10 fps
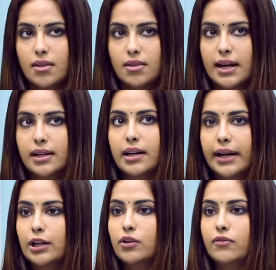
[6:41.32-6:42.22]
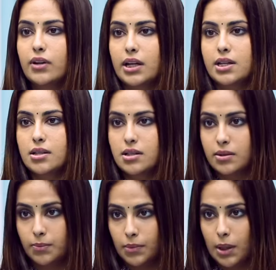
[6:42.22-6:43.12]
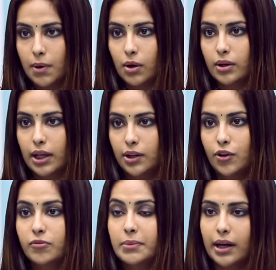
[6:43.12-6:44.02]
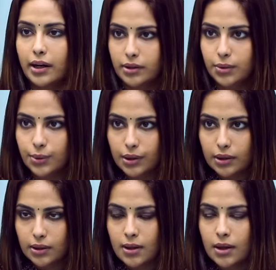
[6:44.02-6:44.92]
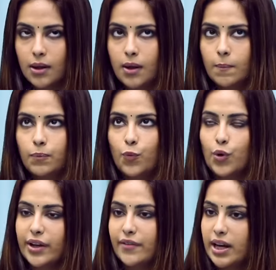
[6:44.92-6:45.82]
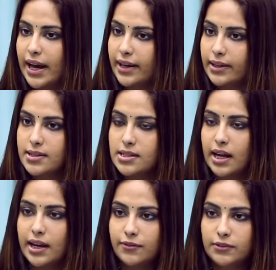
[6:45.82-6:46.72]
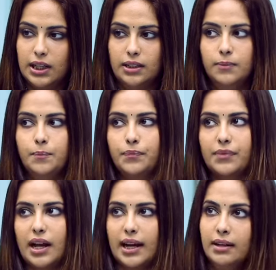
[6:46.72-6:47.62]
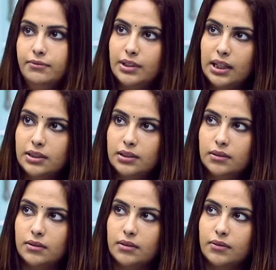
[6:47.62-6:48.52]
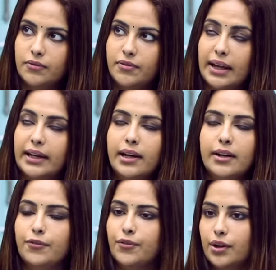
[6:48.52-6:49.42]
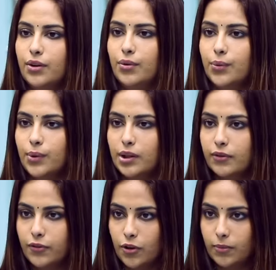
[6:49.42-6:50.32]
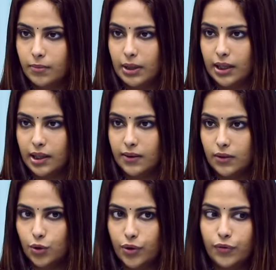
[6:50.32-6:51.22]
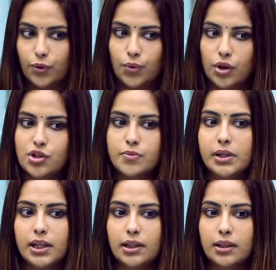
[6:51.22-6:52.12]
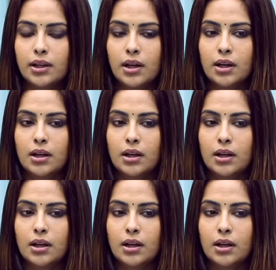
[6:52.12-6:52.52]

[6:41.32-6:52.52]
that kind of criticism about any of my other work. Whatever characters I have done, I have done very different work from Balika Vadhu, If you watch me in